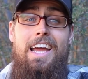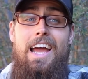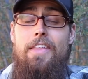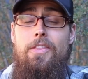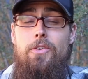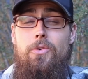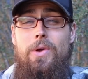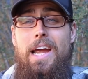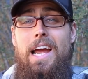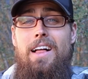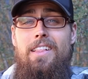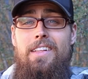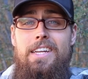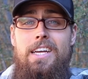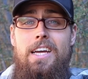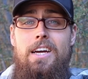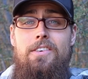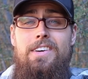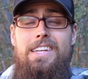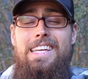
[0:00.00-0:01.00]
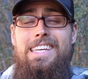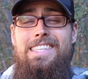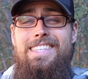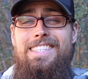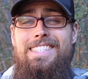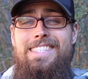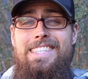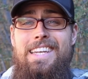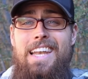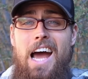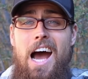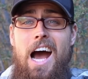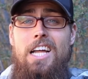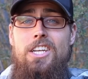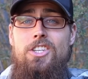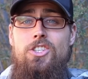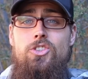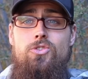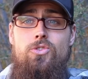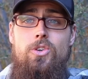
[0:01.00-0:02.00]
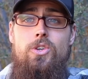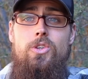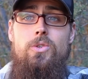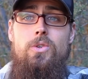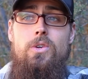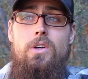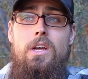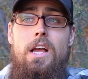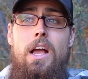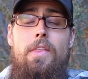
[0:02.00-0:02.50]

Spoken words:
And the reality of it is it's not true.